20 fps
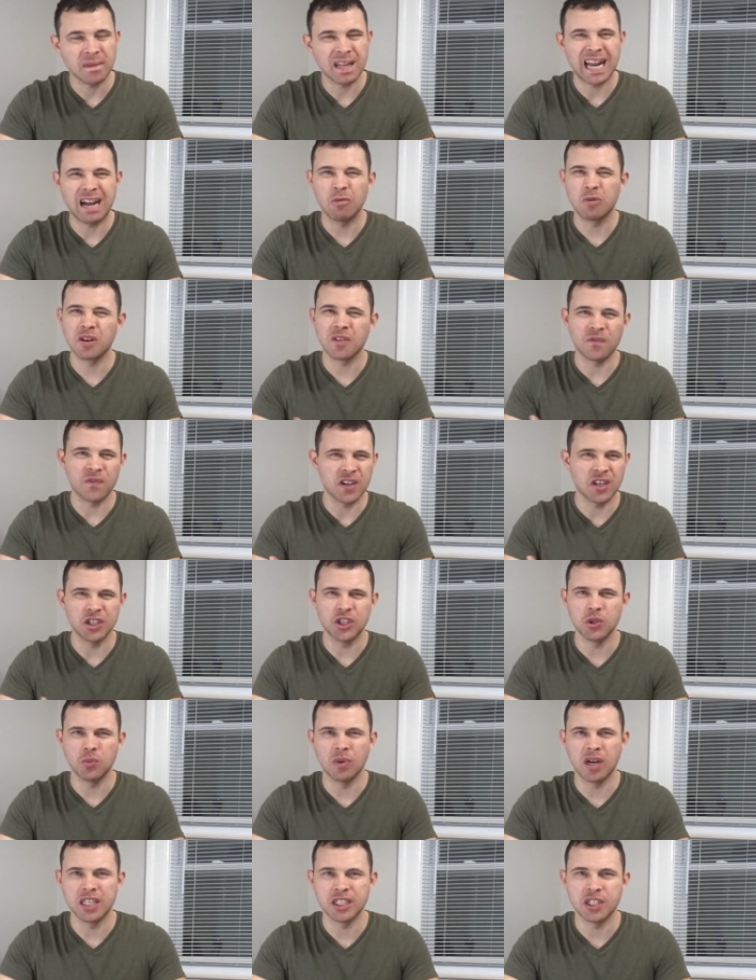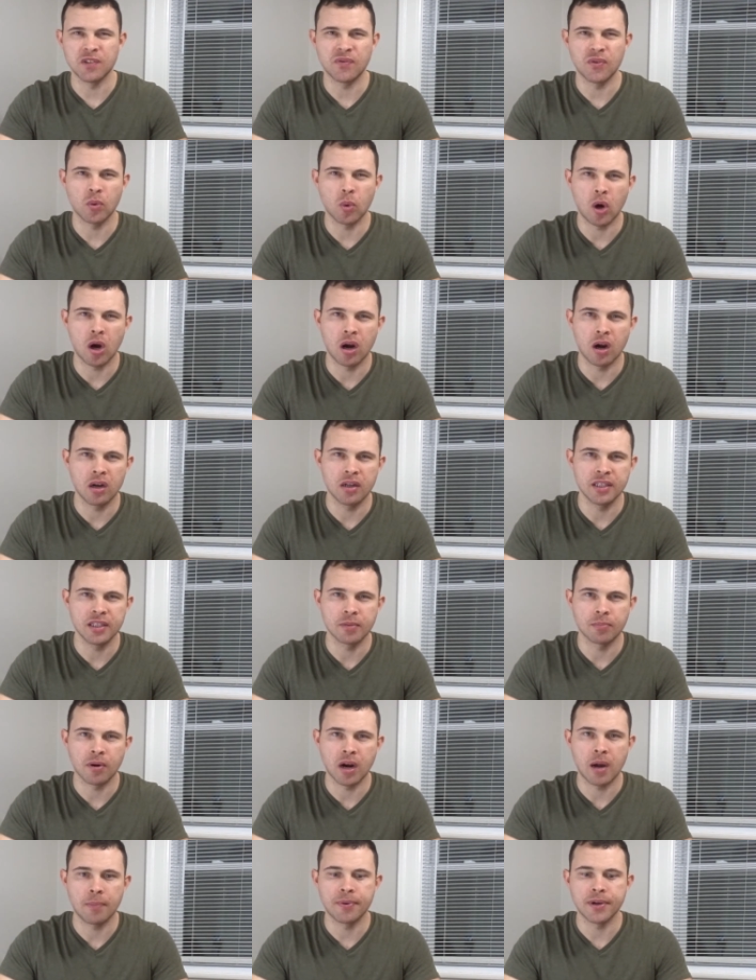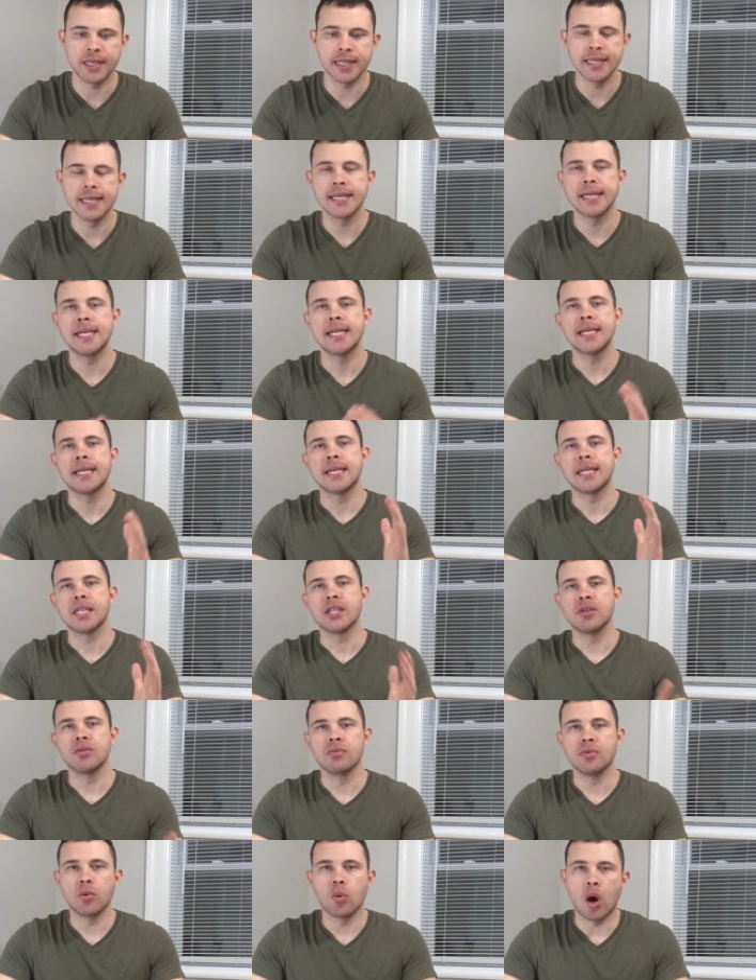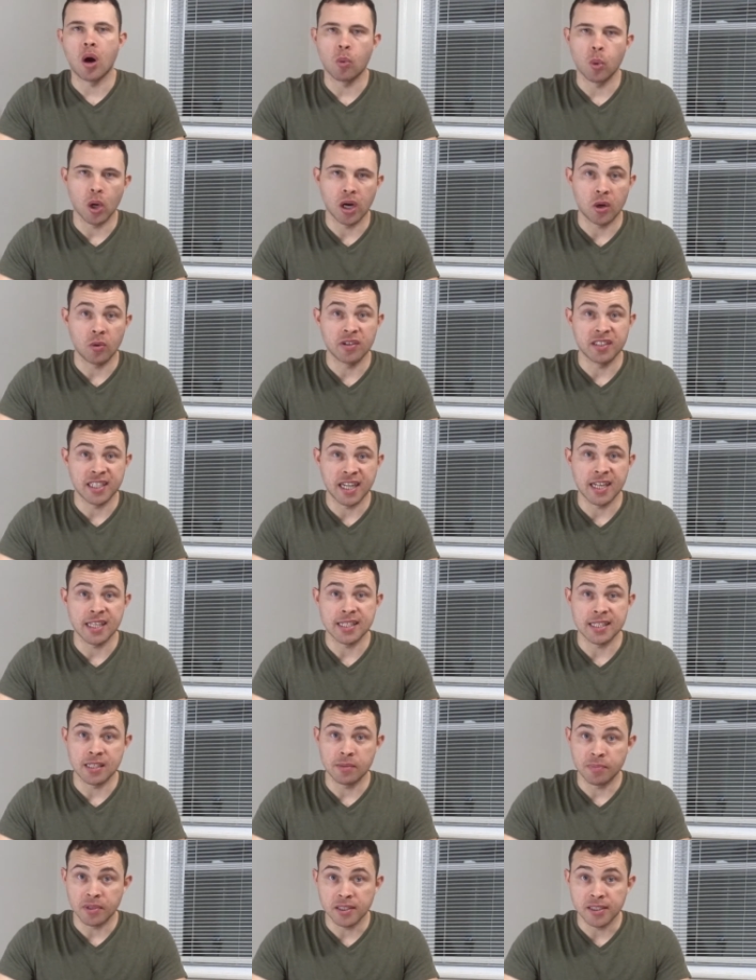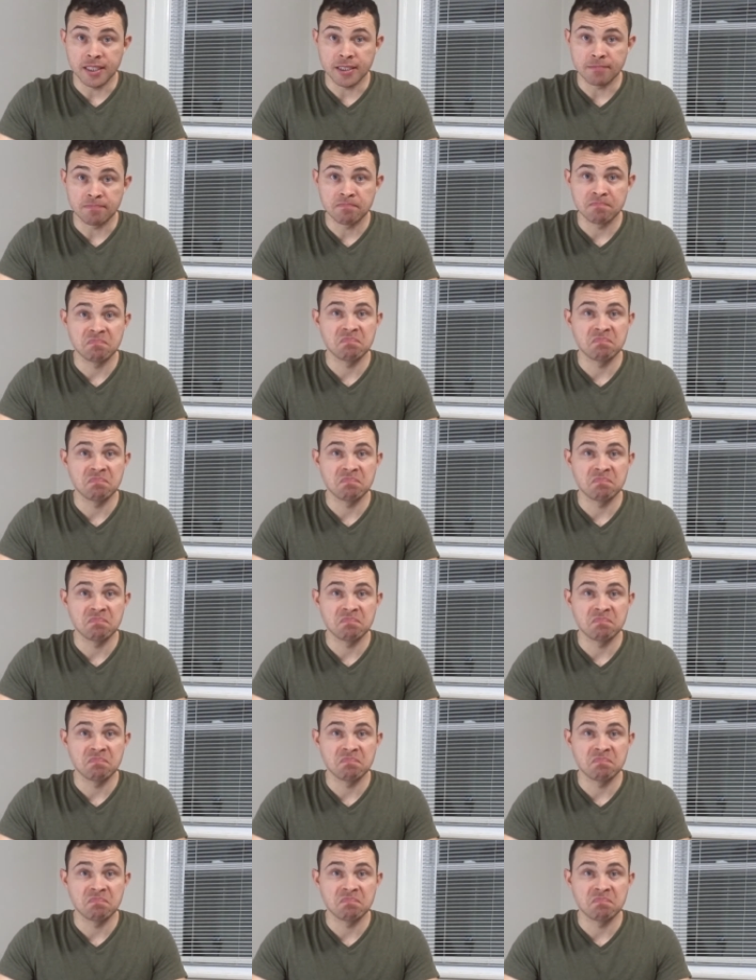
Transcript: I wouldn't fear too much if you are in the property, you, you are working with tenants in the building.